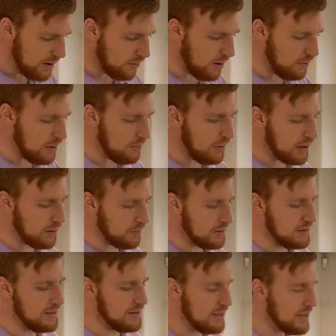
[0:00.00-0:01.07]
Right, we want to
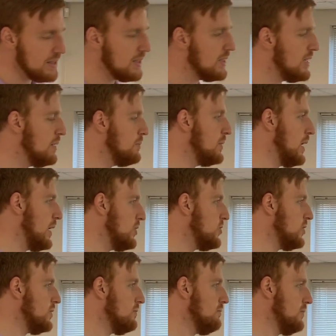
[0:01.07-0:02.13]
resist
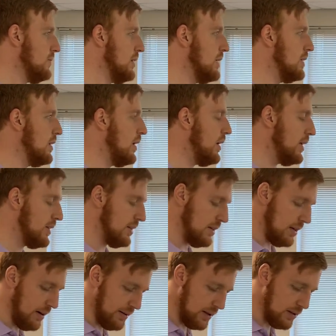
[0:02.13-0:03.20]
temptation and not
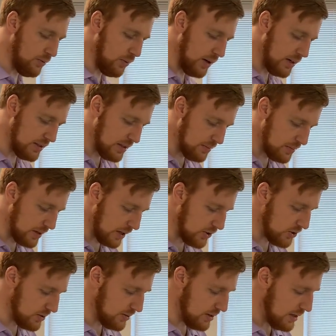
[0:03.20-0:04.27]
give way to
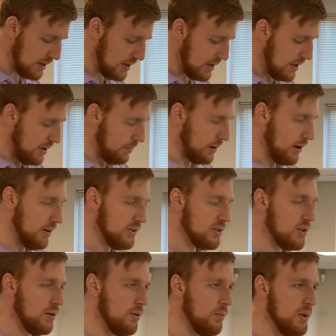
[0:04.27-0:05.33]
temptation. But
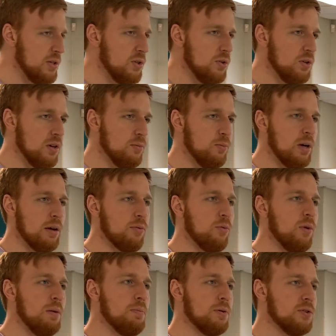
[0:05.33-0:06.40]
also, we do good whenever
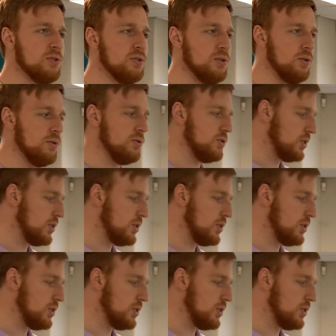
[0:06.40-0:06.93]
we pursue